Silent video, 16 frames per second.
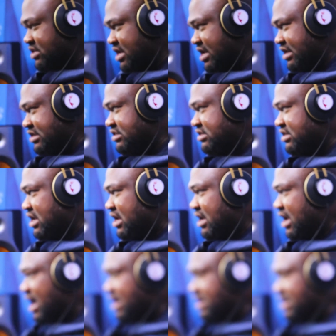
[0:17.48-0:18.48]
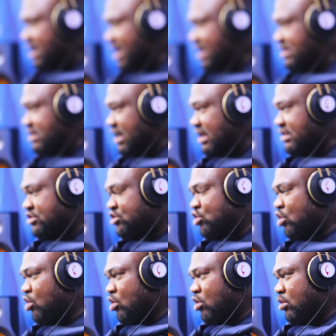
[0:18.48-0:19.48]
mm-hmm. yes. And I, I
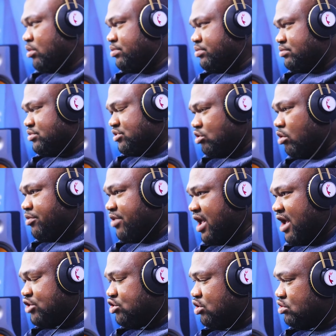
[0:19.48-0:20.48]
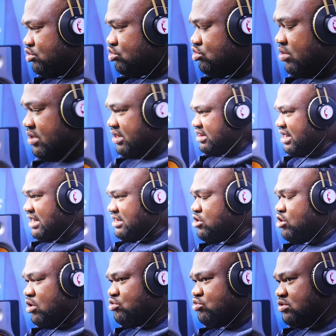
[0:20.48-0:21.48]
saw some reactions to it. I
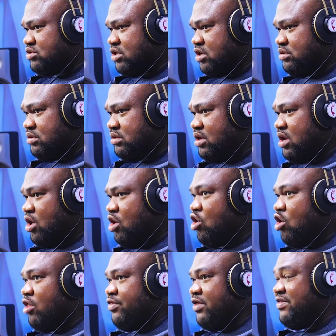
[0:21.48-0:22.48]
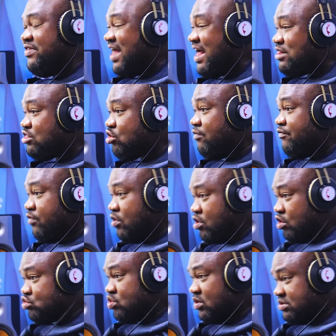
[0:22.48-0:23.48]
think it was on, on the 9th of
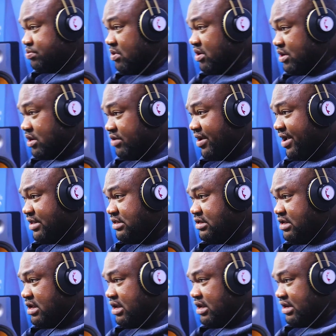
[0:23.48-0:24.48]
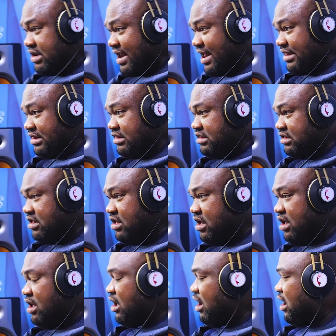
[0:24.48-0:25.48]
August, was Monday, right? 9th.
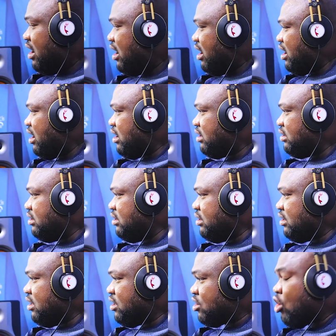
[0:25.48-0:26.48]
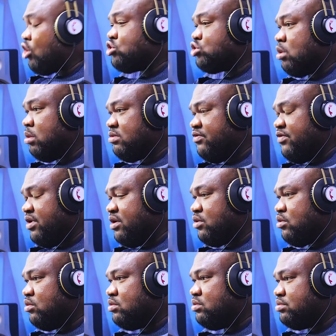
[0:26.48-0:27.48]
Uh, a, a customs
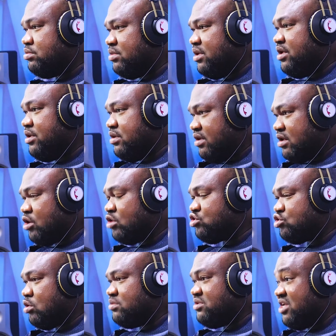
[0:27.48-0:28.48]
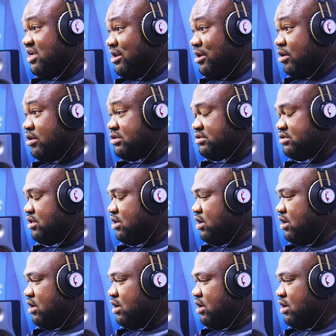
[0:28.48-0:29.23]
vehicle, a, a customs Hilux